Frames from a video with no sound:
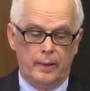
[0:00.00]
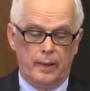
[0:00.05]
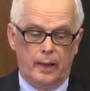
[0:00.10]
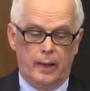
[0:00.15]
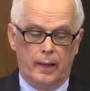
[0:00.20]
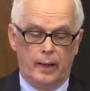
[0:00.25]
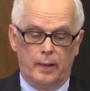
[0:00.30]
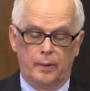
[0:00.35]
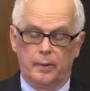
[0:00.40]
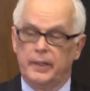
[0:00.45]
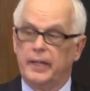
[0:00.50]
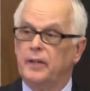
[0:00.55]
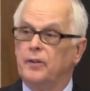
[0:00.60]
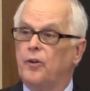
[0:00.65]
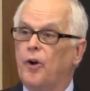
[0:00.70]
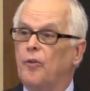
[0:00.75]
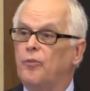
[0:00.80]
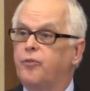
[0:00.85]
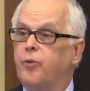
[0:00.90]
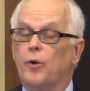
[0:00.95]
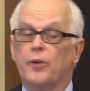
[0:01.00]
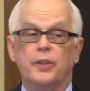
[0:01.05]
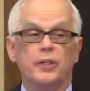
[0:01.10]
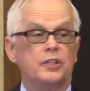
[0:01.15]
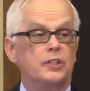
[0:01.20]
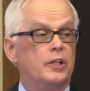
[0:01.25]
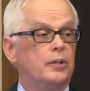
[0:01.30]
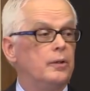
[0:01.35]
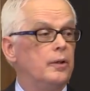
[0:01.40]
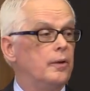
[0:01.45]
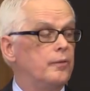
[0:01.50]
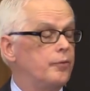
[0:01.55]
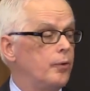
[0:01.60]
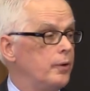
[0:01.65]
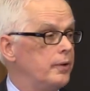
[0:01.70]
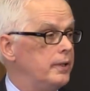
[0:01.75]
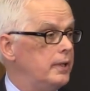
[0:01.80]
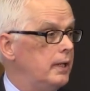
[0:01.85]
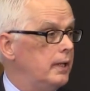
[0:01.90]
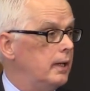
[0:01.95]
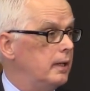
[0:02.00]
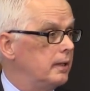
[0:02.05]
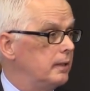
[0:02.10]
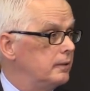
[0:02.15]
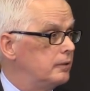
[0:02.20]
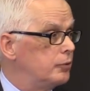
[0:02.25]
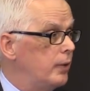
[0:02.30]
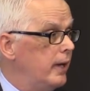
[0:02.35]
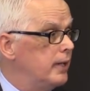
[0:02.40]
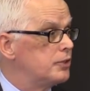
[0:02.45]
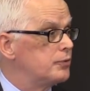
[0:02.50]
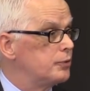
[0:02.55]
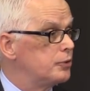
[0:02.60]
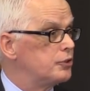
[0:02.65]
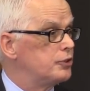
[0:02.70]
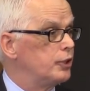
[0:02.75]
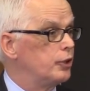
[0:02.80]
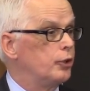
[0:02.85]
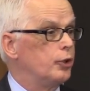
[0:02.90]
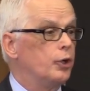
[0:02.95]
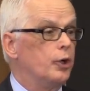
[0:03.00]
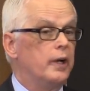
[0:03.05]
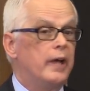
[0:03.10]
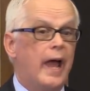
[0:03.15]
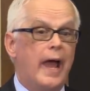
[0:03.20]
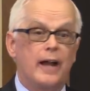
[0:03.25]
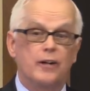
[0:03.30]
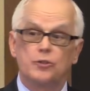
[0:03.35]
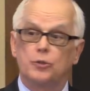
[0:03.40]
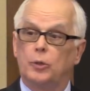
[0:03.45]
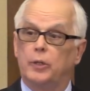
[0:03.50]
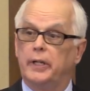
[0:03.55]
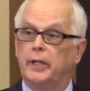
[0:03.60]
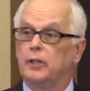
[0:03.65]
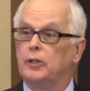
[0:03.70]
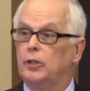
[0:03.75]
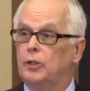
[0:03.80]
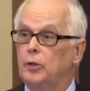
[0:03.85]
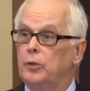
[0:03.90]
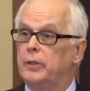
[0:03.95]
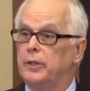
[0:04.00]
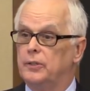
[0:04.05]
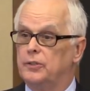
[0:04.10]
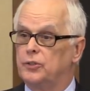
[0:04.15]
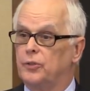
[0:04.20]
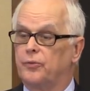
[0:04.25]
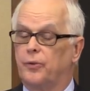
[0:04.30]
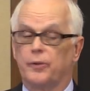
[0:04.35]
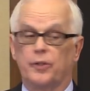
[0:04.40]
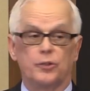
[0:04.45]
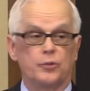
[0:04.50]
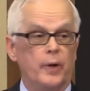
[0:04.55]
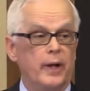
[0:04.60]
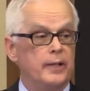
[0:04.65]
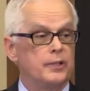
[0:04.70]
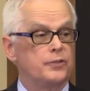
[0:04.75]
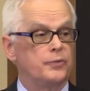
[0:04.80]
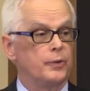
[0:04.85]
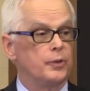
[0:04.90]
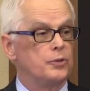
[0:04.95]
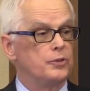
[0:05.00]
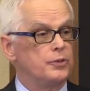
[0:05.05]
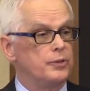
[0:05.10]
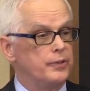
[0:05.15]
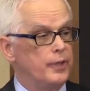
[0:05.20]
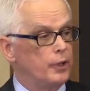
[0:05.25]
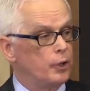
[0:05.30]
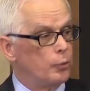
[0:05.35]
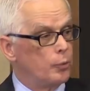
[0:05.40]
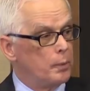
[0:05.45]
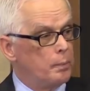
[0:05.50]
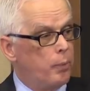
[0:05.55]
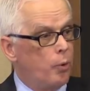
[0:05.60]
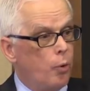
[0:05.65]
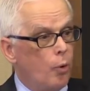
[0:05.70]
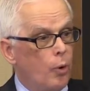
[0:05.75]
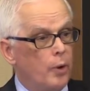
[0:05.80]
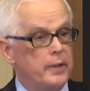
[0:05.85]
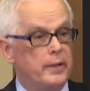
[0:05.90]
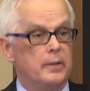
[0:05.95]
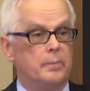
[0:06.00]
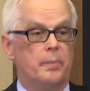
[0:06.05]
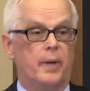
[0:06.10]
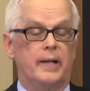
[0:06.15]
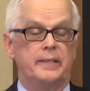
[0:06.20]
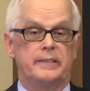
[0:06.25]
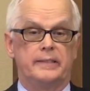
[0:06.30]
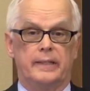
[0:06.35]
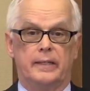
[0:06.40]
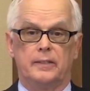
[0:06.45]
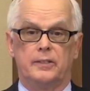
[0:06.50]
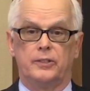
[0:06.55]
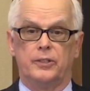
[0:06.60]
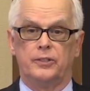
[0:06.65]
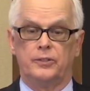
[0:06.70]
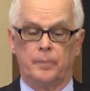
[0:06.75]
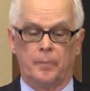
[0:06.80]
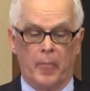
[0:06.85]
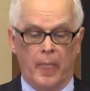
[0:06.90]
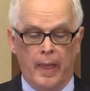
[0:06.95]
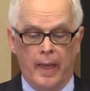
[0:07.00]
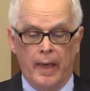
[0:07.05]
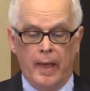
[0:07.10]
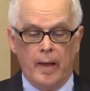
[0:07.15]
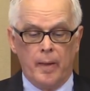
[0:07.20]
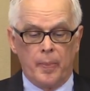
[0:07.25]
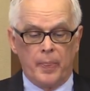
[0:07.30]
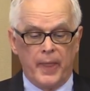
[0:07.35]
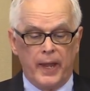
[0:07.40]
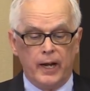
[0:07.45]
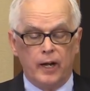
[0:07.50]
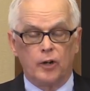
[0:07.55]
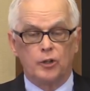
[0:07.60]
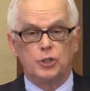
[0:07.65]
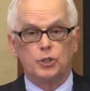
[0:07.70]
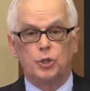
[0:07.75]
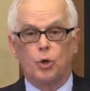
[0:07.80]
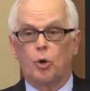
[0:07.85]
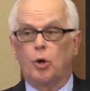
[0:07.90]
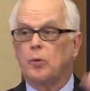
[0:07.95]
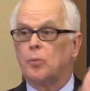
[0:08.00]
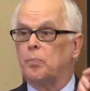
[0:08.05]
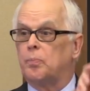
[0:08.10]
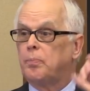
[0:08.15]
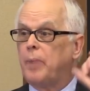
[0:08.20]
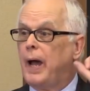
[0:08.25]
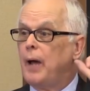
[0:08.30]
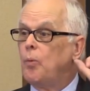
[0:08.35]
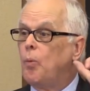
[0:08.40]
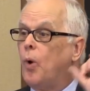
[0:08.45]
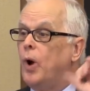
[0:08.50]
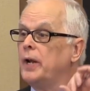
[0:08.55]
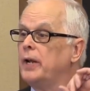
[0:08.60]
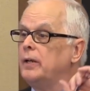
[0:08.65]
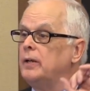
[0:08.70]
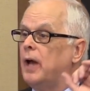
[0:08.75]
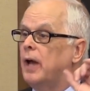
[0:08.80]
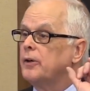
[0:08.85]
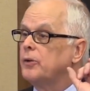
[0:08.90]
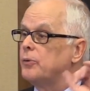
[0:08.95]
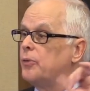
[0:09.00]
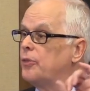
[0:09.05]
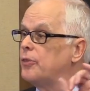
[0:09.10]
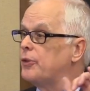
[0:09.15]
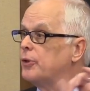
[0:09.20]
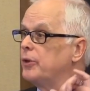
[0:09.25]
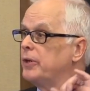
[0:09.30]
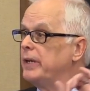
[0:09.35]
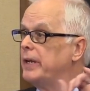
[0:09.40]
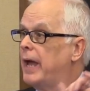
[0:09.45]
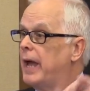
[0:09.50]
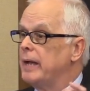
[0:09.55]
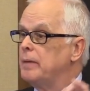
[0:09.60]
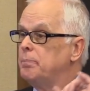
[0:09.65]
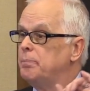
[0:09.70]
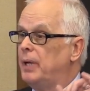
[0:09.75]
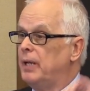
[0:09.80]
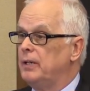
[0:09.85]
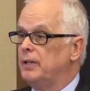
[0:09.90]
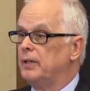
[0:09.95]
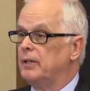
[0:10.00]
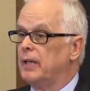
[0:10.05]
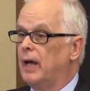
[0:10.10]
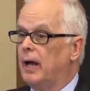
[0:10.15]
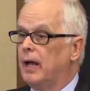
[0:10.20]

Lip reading: for the transfers that are actually included. So for the transfers that are reported by Census, they are short by $139 billion